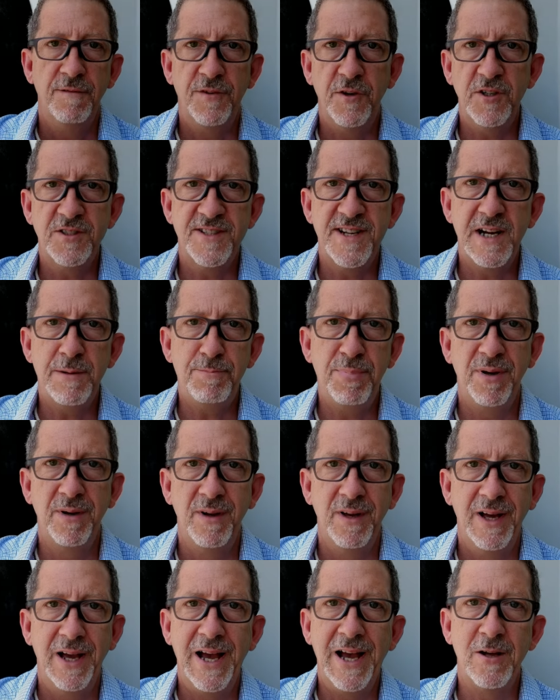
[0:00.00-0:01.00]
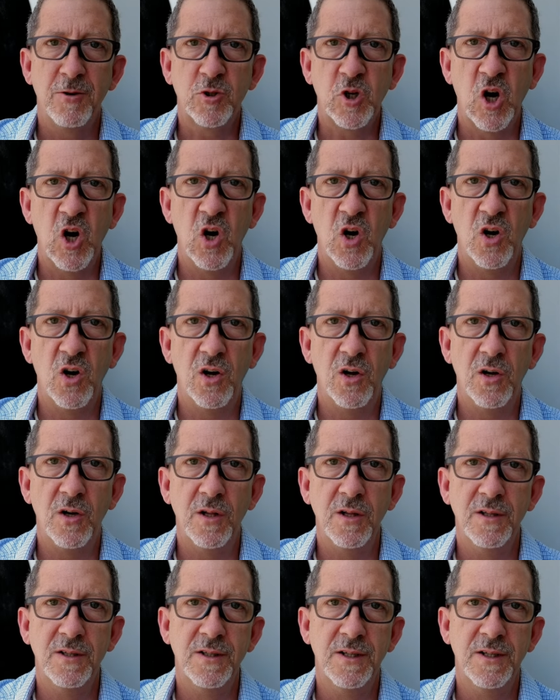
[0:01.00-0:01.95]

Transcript: First up, alcohol.